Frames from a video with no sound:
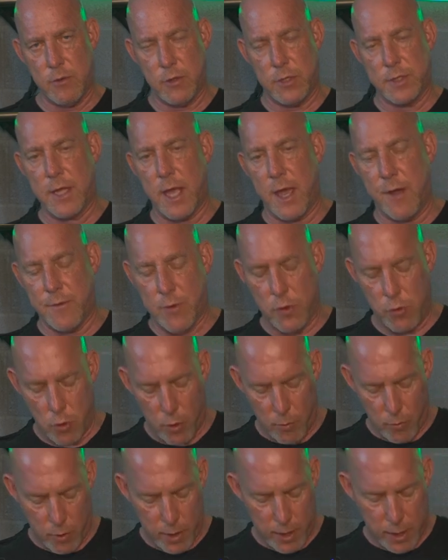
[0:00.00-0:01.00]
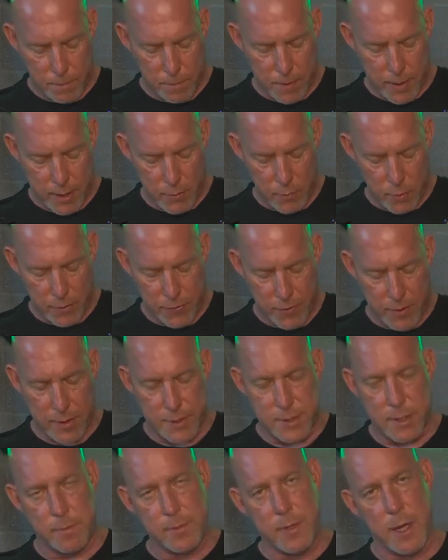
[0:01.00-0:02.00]
Just having a normal ink pen with you,
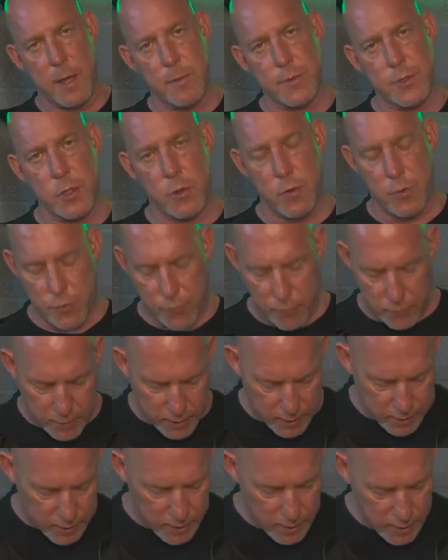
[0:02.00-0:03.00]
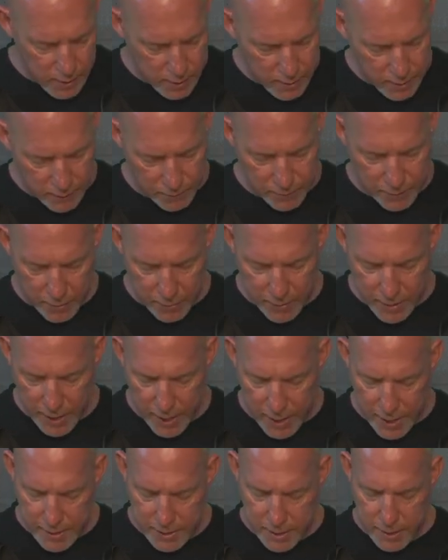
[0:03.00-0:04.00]
sometimes 2 or 3, is very
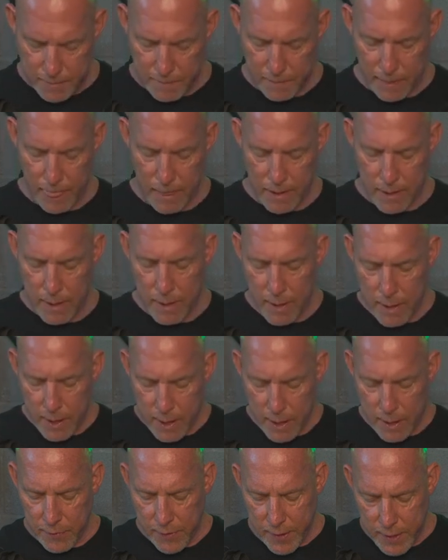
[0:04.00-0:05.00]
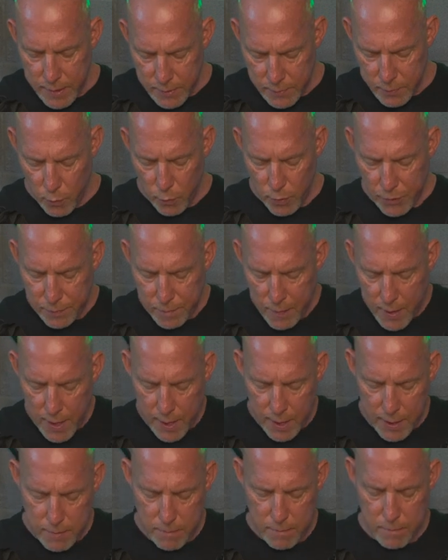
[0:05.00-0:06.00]
handy. And then with
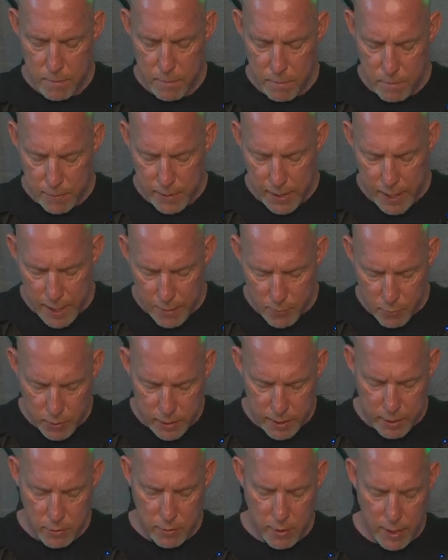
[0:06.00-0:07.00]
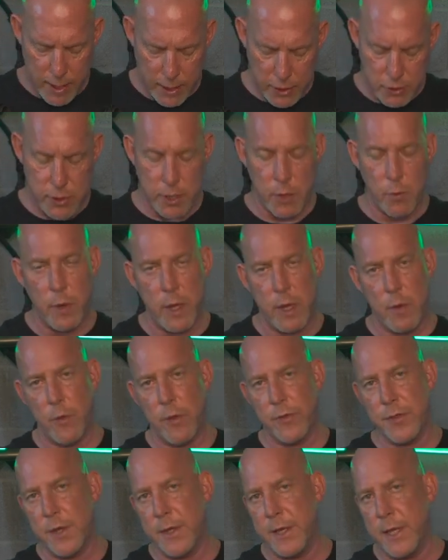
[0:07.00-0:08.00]
my camera here, I actually went
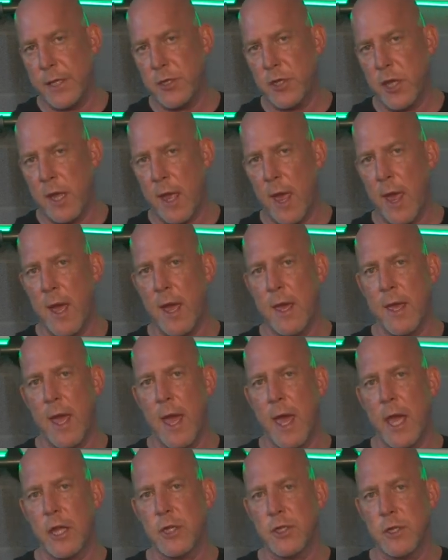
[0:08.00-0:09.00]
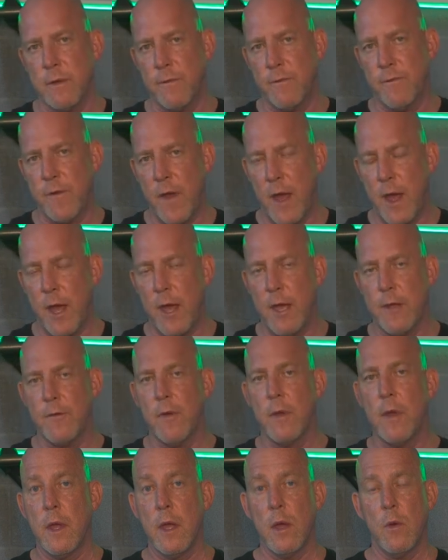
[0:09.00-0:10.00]
with the DJI Action 5.
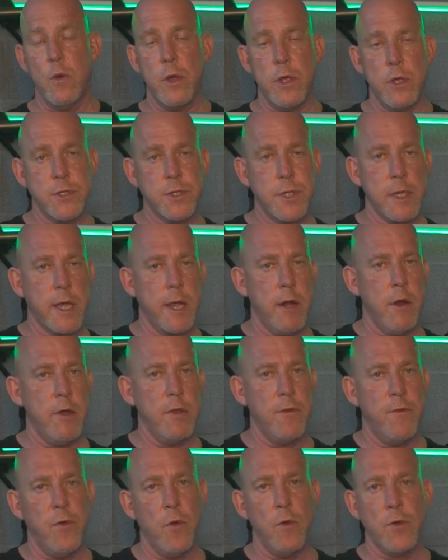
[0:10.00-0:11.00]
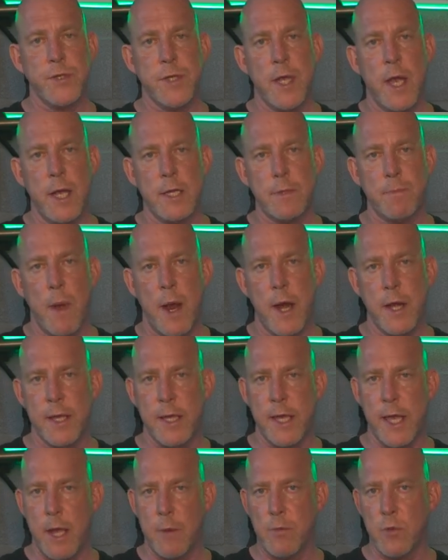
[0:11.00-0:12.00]
We used to carry the full-size body
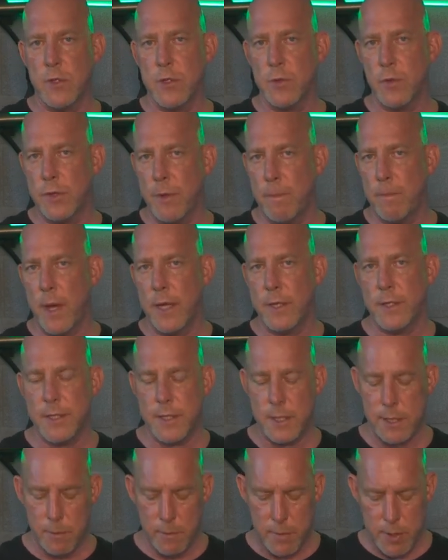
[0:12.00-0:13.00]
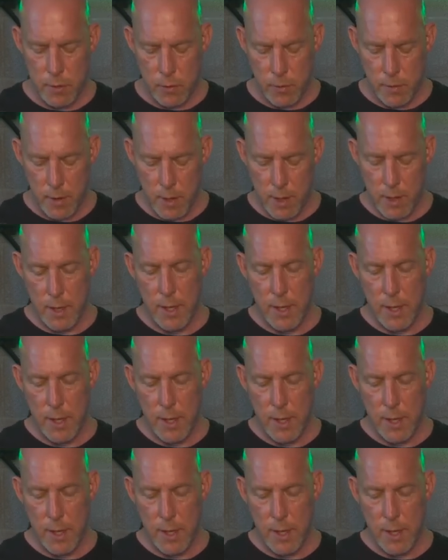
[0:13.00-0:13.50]
cameras with the buttons in the middle,